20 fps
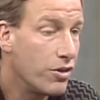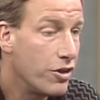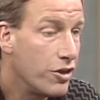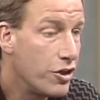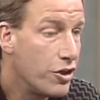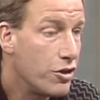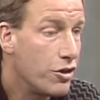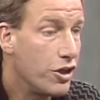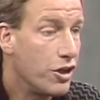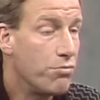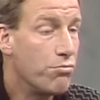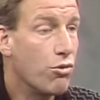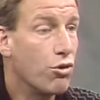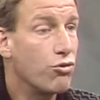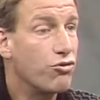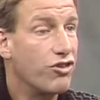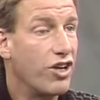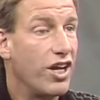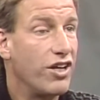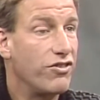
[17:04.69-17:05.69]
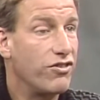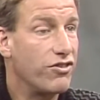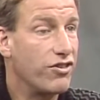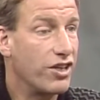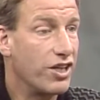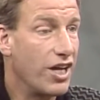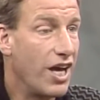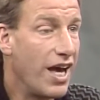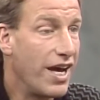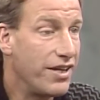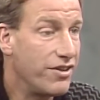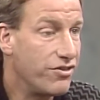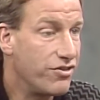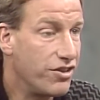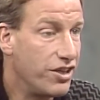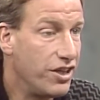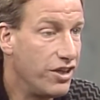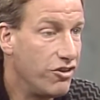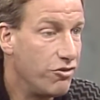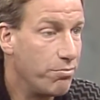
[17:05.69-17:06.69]
Okay. In most cases, the guide
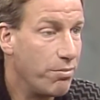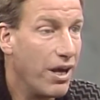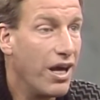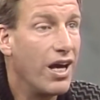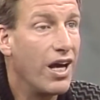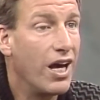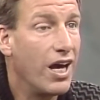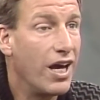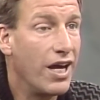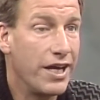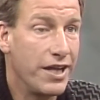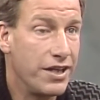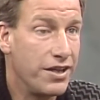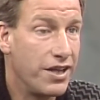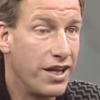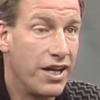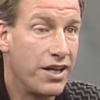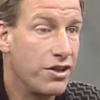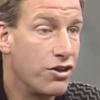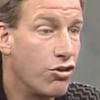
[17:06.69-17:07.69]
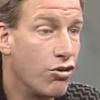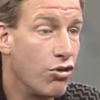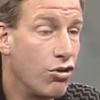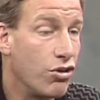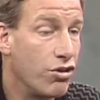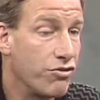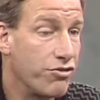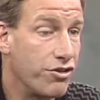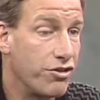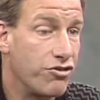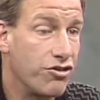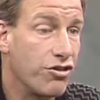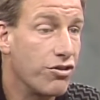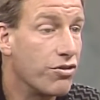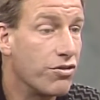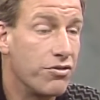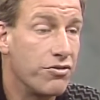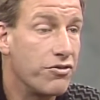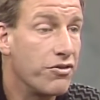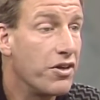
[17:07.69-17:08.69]
skis behind and calls the
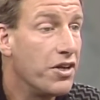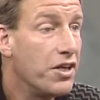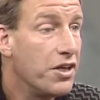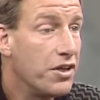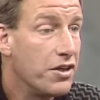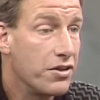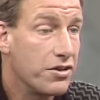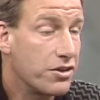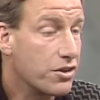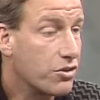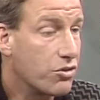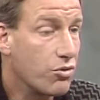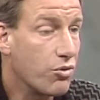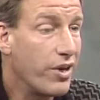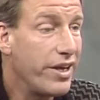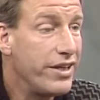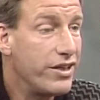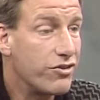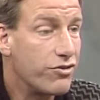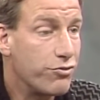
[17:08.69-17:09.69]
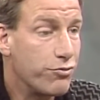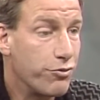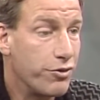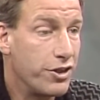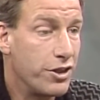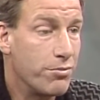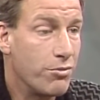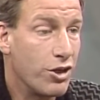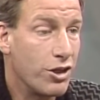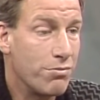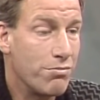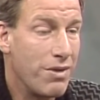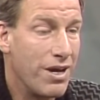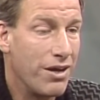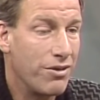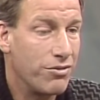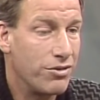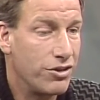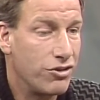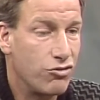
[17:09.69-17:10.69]
turns. The greatest freedom on a
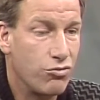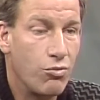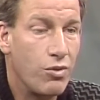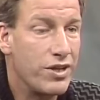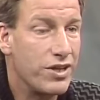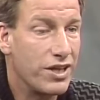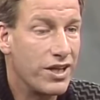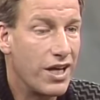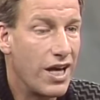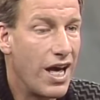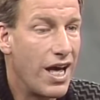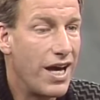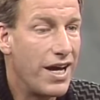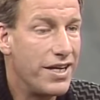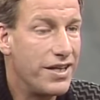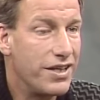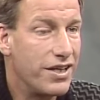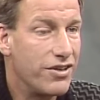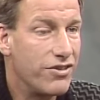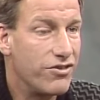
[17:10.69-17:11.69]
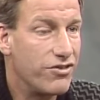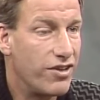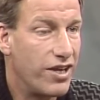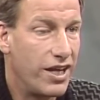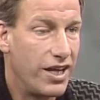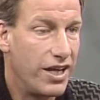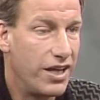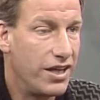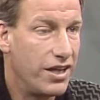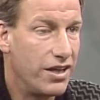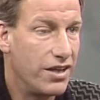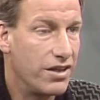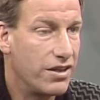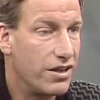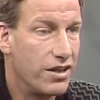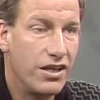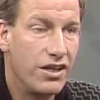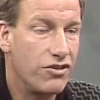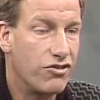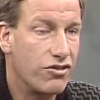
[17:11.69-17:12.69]
mountain is when the guide can say,
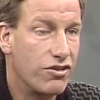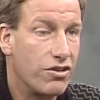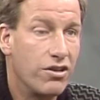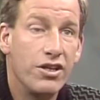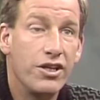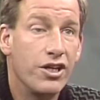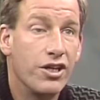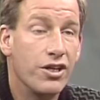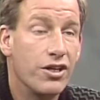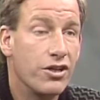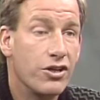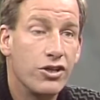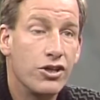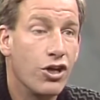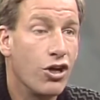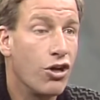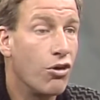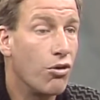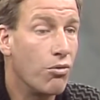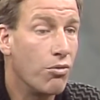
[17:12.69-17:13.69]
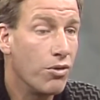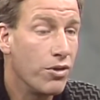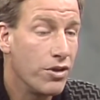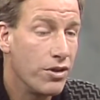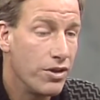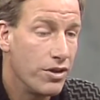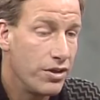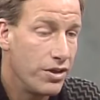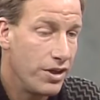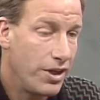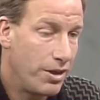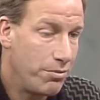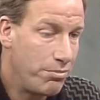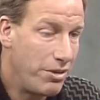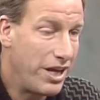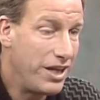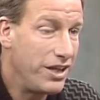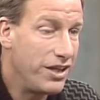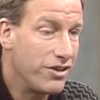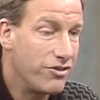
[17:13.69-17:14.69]
it's clear, go. And
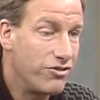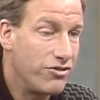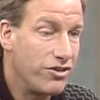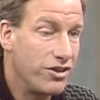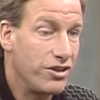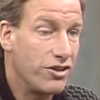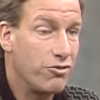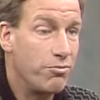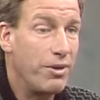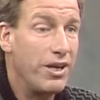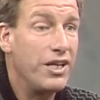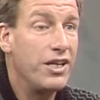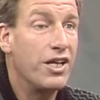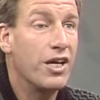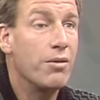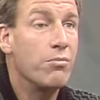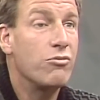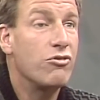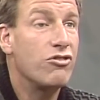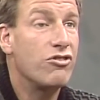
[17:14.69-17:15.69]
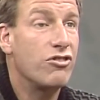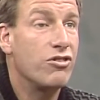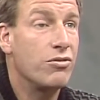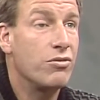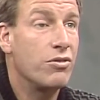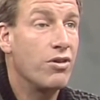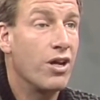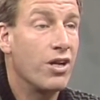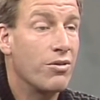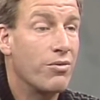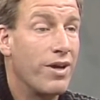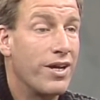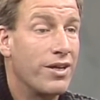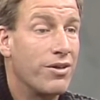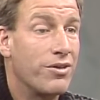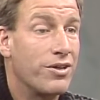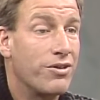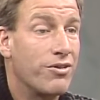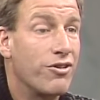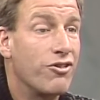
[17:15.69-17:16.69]
Betty has seen this. Betty comes to
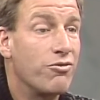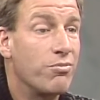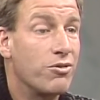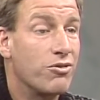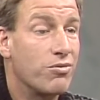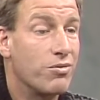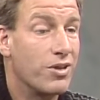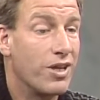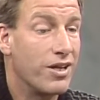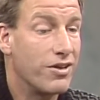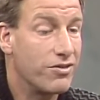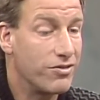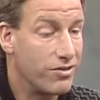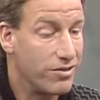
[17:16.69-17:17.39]
Colorado at Christmas with us.